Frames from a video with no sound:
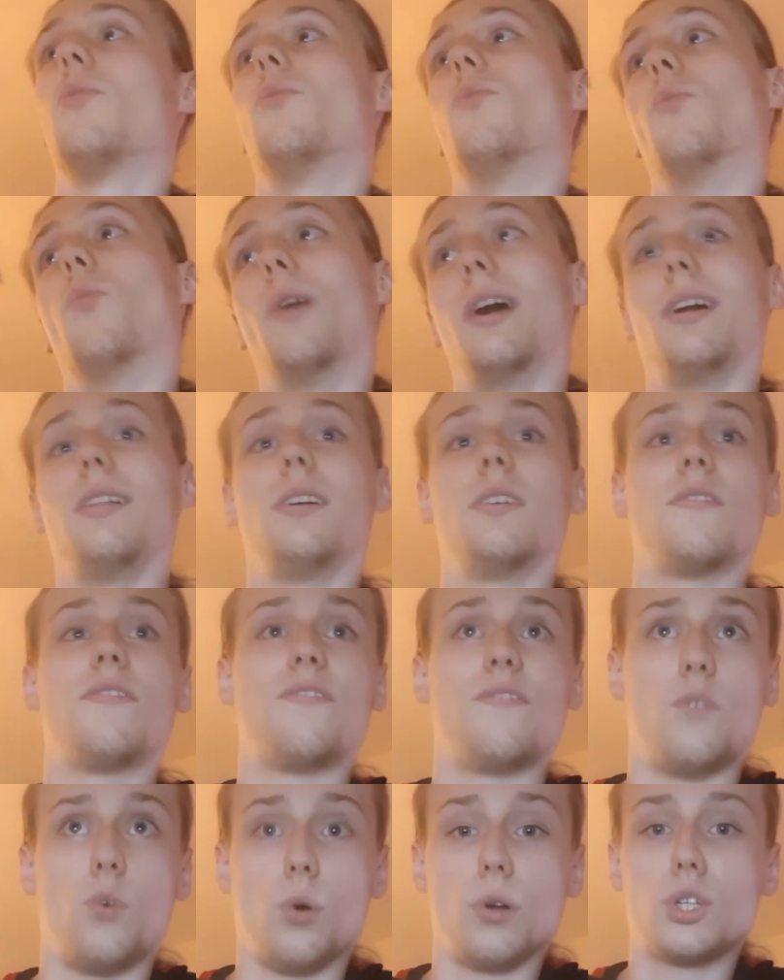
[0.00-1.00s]
Well,
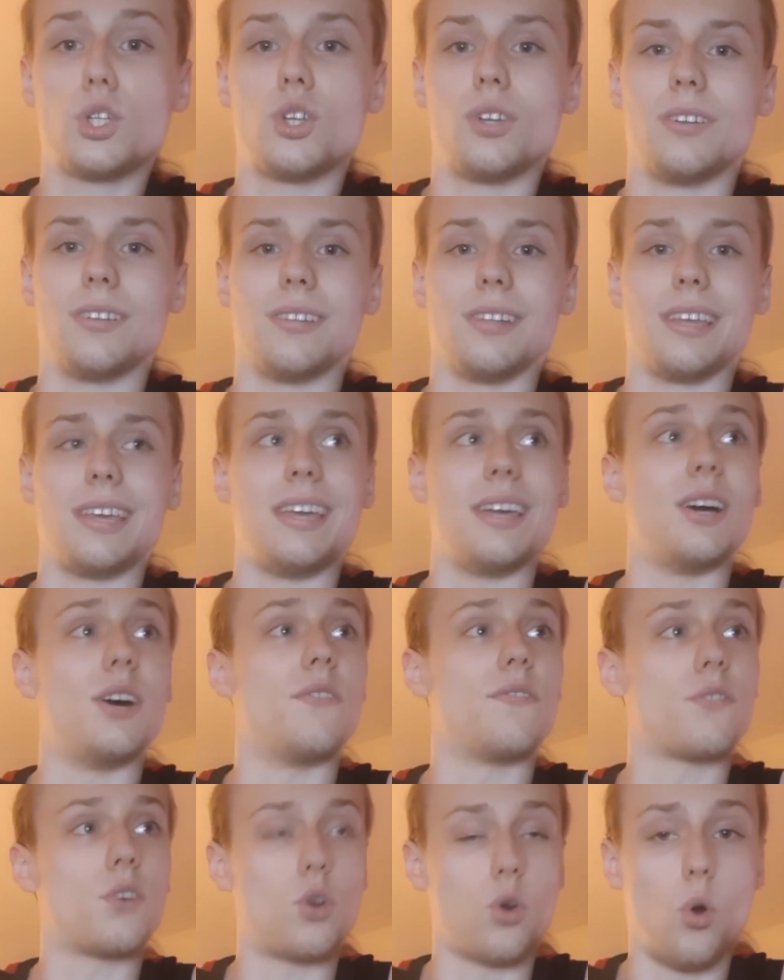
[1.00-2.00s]
unfortunately,
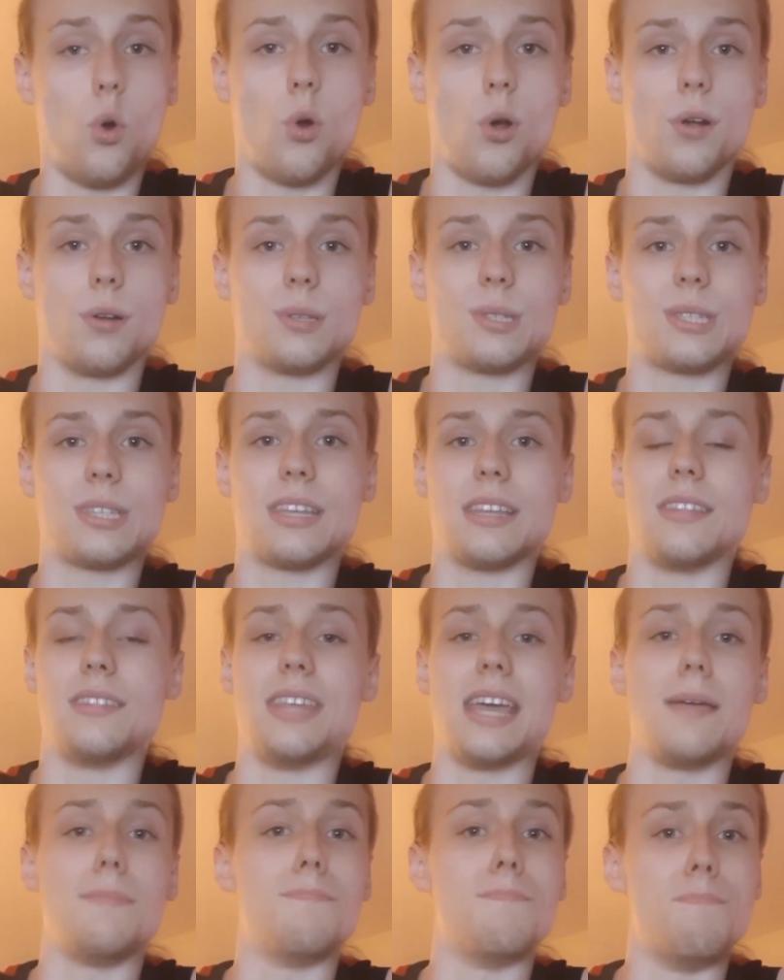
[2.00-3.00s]
of course,
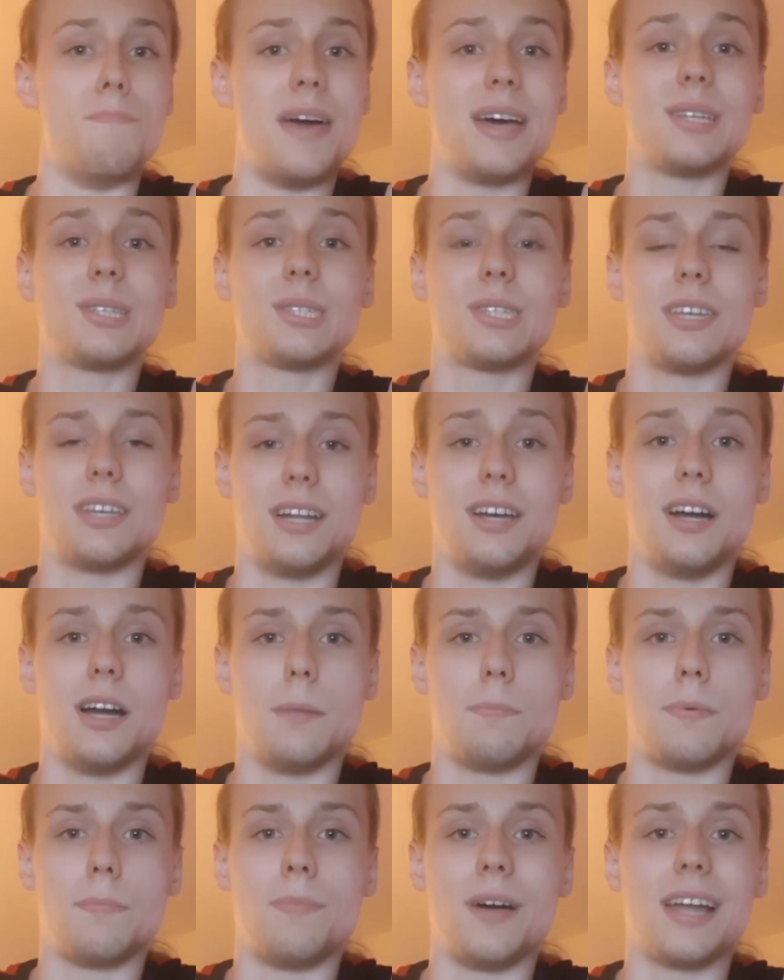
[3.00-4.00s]
they mess it
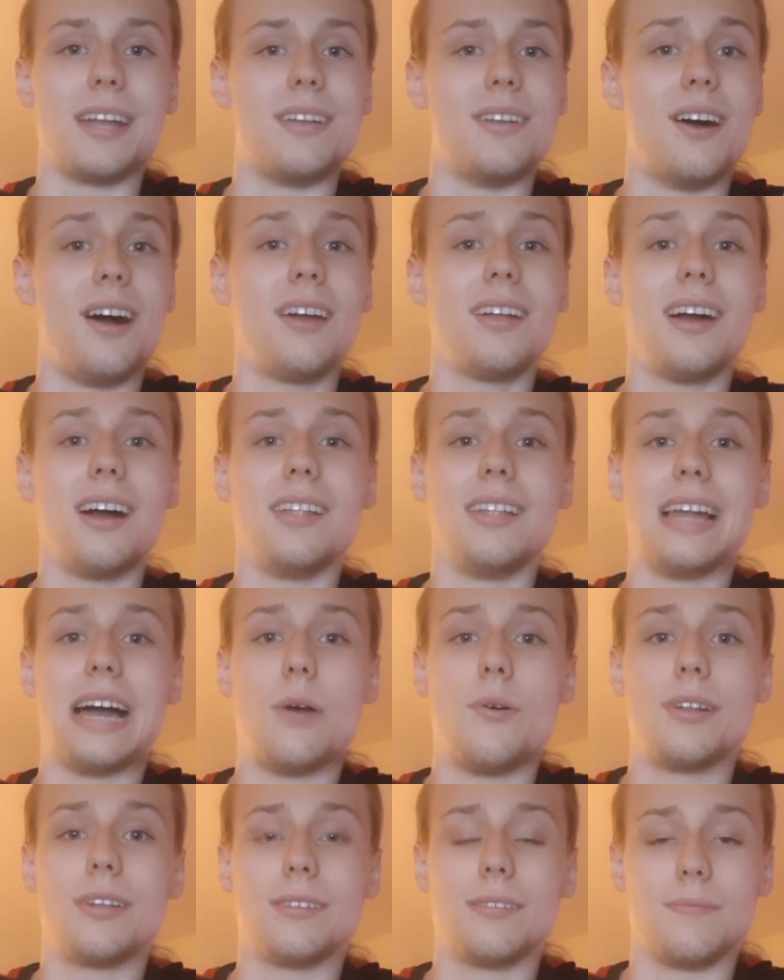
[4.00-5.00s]
up by not
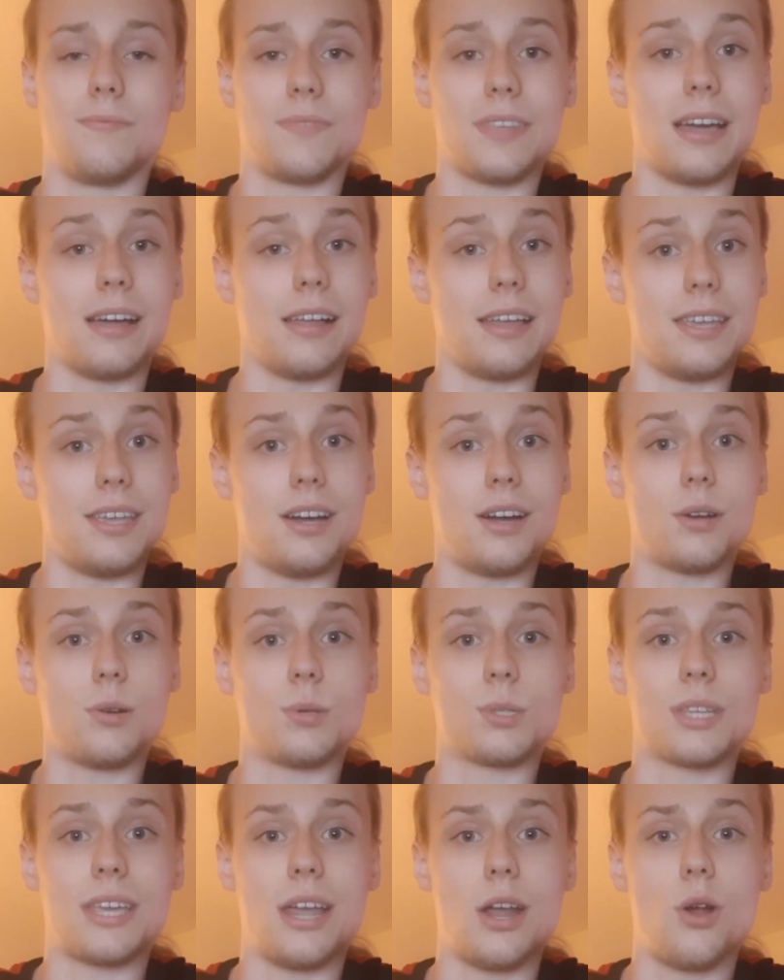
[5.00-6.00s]
allowing
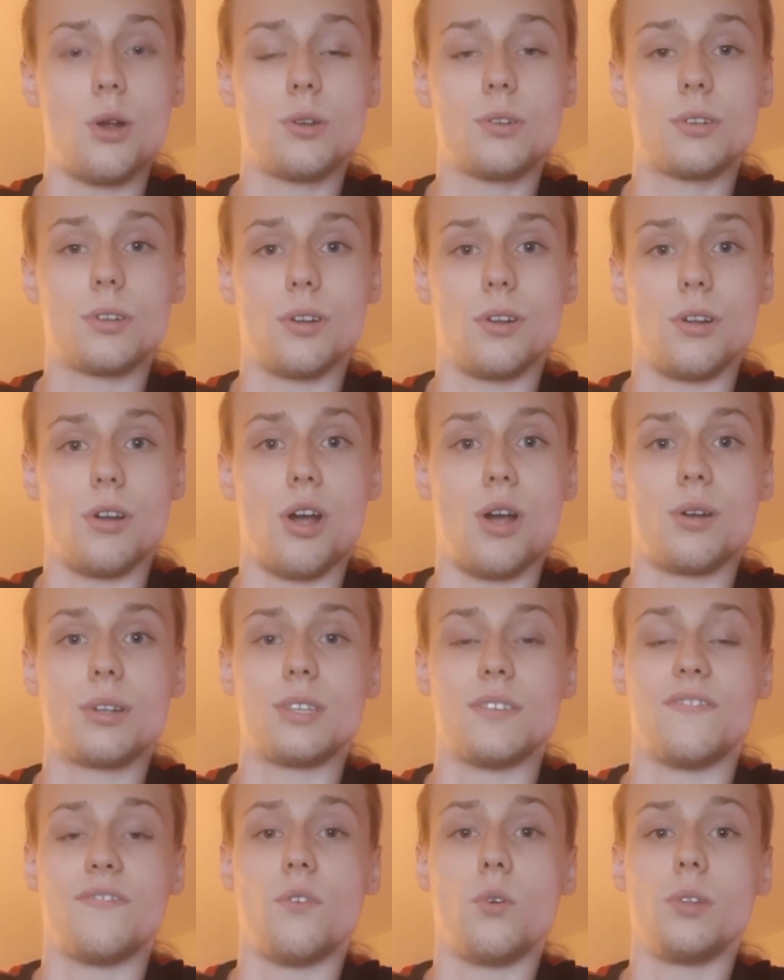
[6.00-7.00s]
Iago's character arc
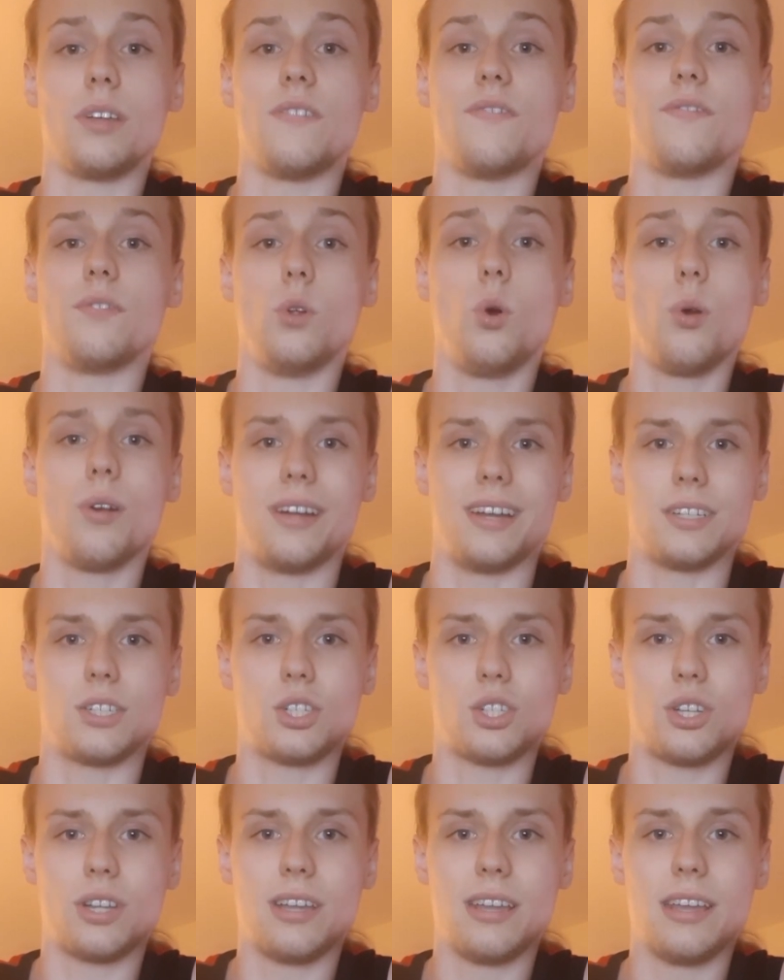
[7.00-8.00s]
to fully
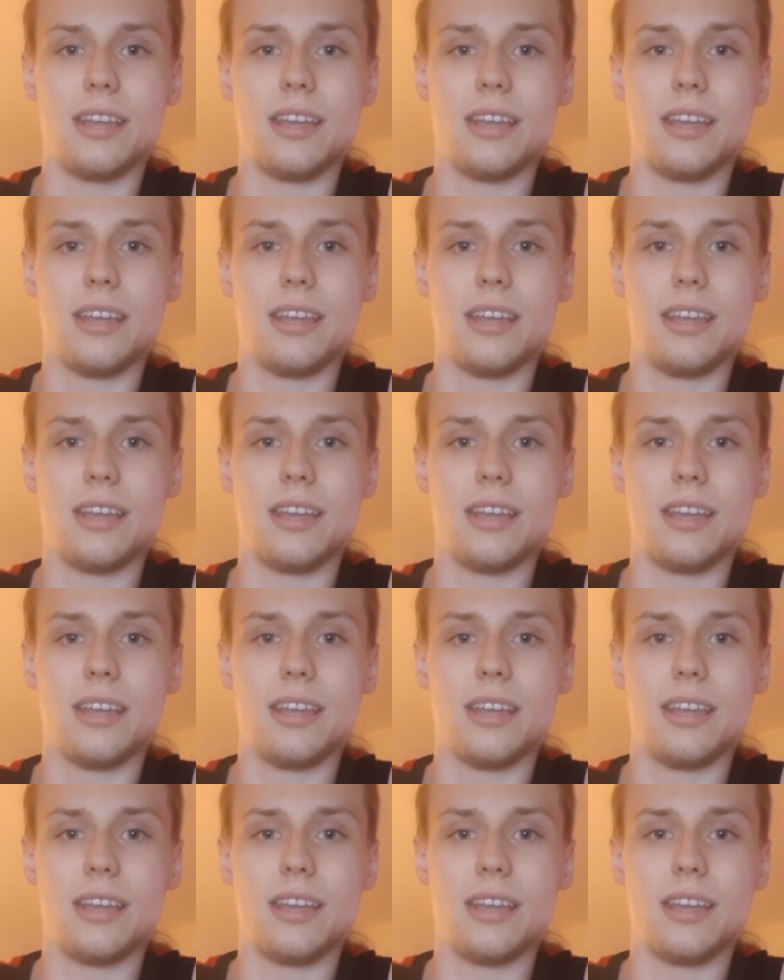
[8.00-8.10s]
flourish.